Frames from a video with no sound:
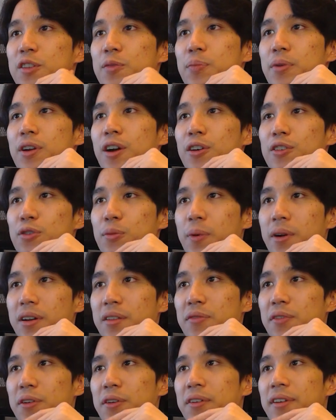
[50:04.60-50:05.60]
is pretty hard to run
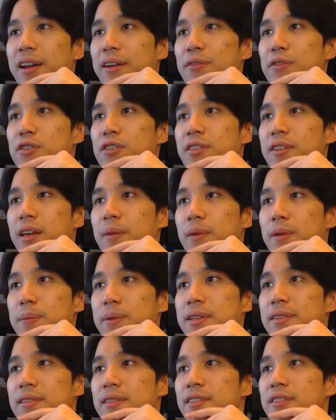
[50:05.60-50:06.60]
even on average gaming
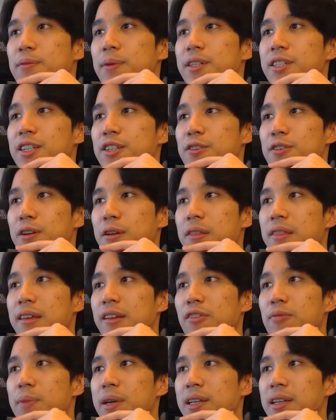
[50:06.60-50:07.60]
PCs. What changes are you
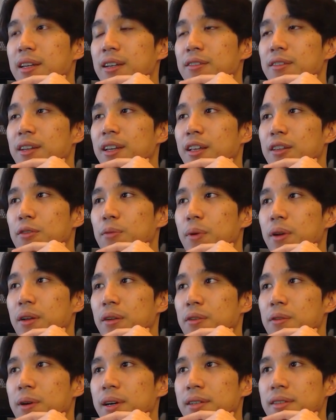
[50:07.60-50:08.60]
thinking of making it to get to run
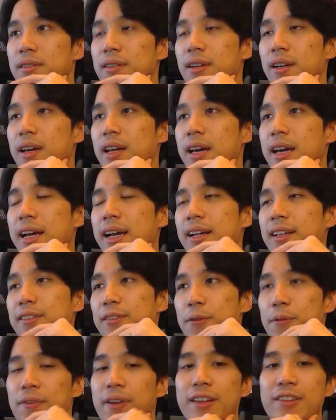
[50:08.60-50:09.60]
on Quest?
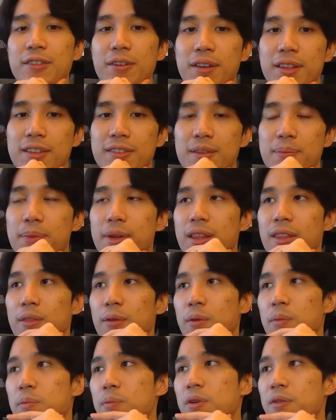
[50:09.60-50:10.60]
So we answered this a bit in
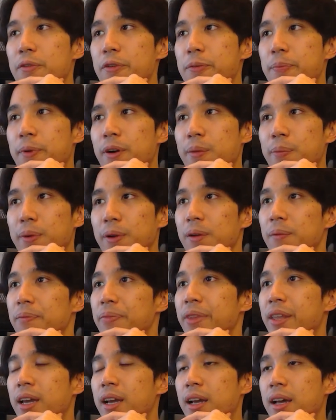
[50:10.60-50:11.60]
the previous part, but
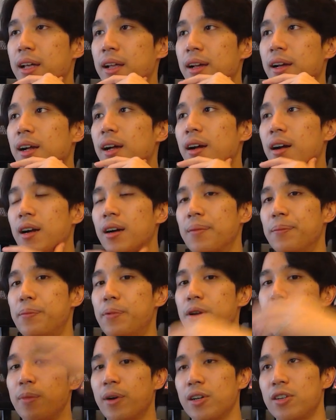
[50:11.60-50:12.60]

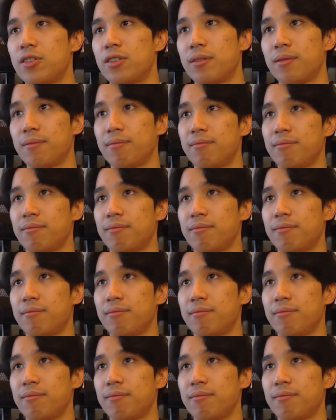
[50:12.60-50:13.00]
pretty much